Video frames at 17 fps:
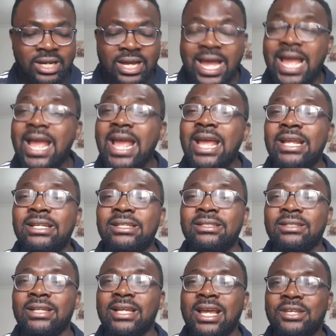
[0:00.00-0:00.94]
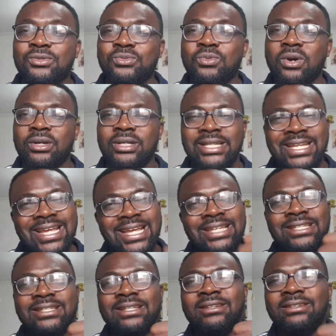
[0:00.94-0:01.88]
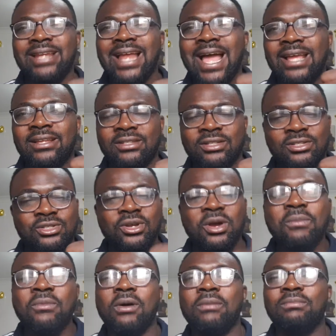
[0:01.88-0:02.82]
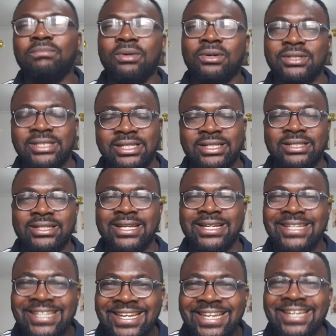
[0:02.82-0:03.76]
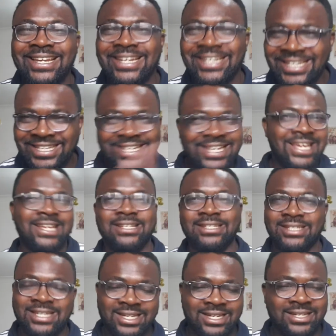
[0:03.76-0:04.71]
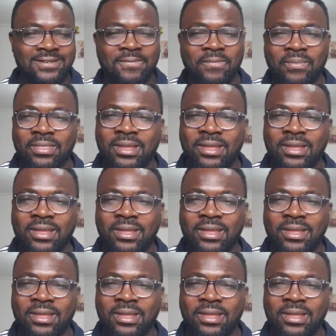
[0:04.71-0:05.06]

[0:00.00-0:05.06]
And guess what? Hit the thumb up button again and again. Hit it.